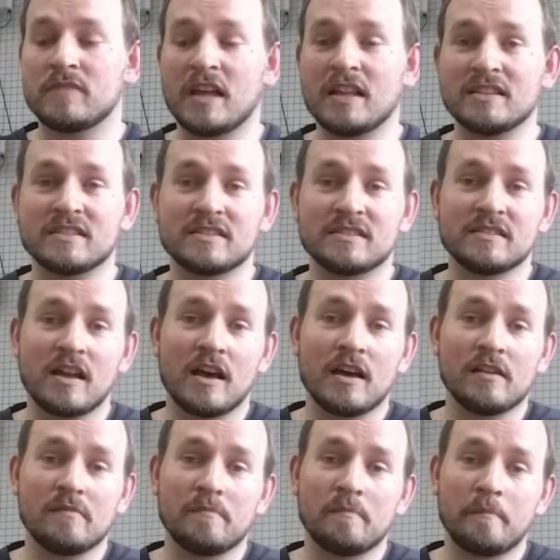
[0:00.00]
that's
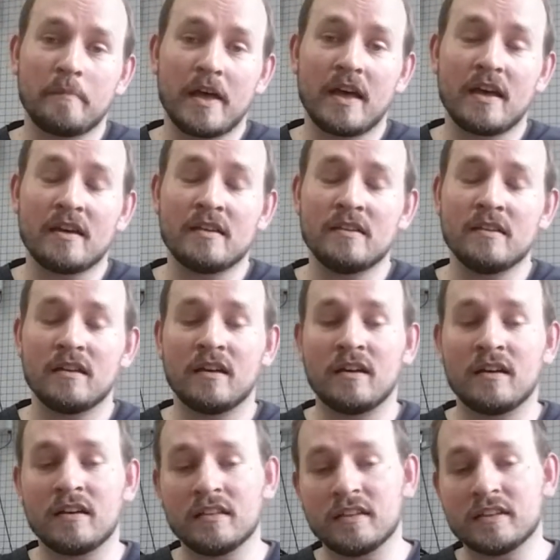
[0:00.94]
not bad.
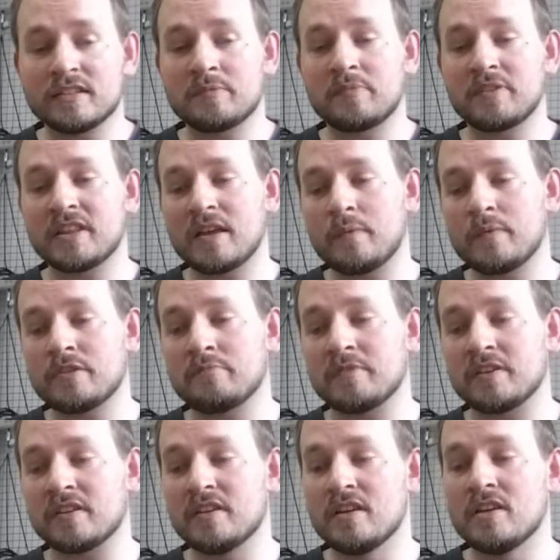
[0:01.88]
I like to bring that with
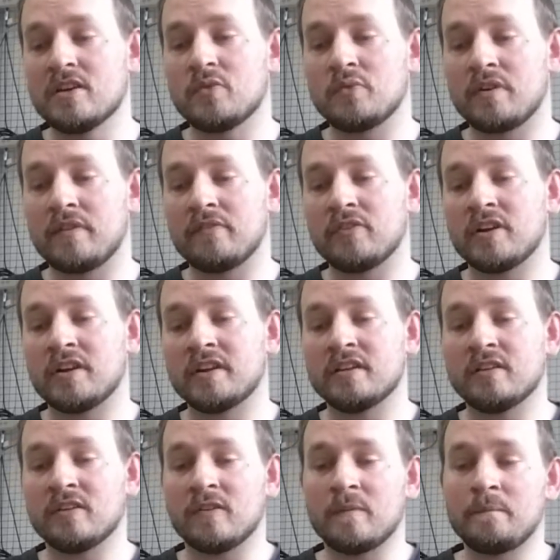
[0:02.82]
me wherever I
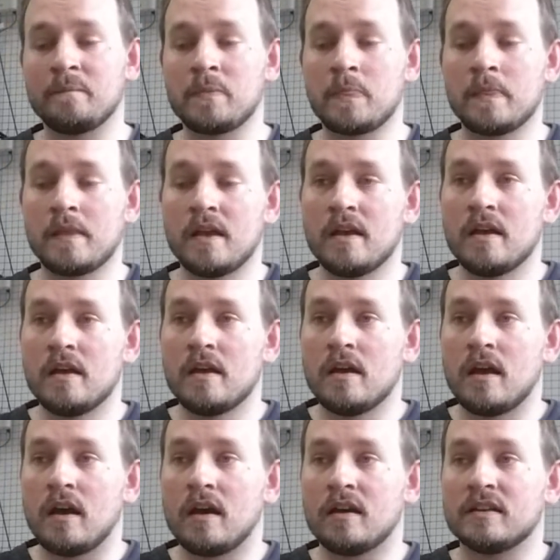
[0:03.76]
go.
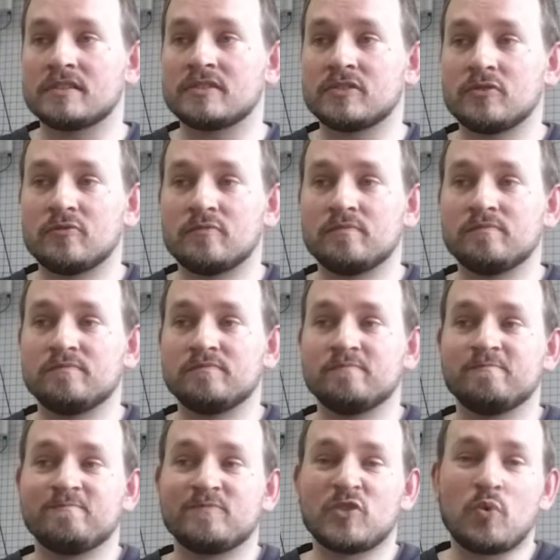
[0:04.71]
So
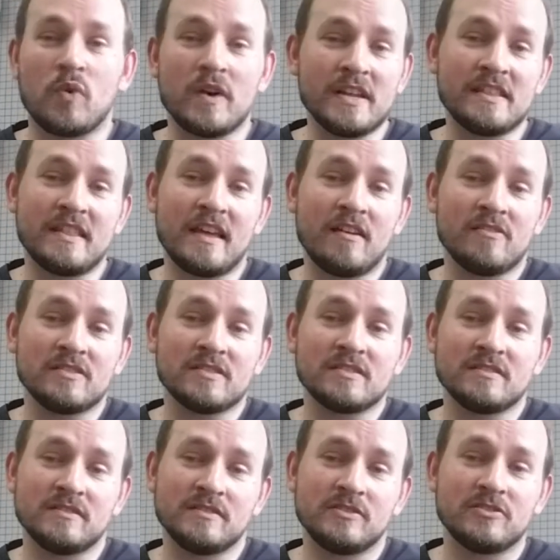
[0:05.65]

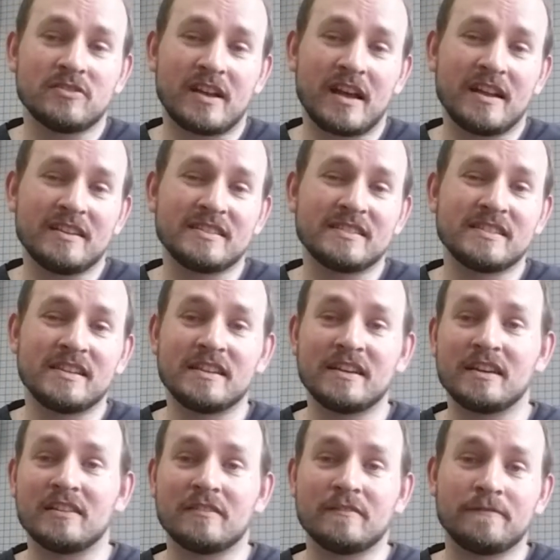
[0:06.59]
20,000, you're kind of
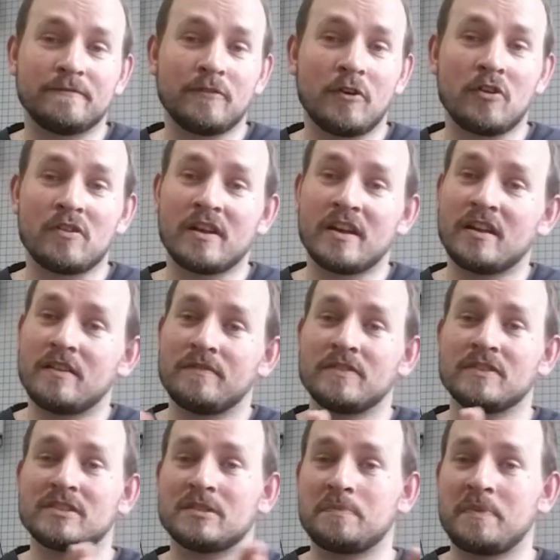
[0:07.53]
sitting on the far end of
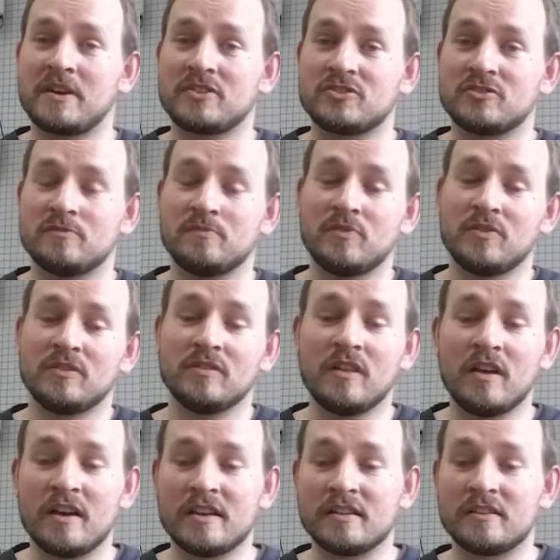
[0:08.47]
this spectrum where
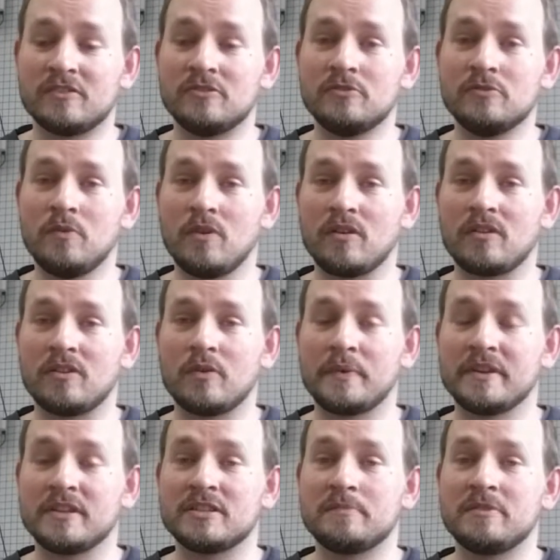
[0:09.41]
like you are
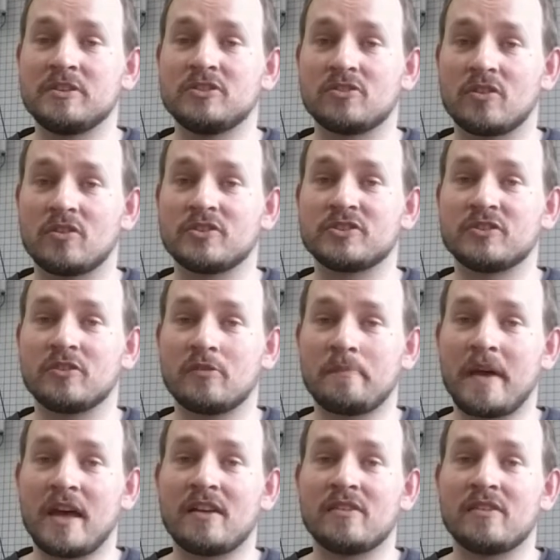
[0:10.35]
going to be charging your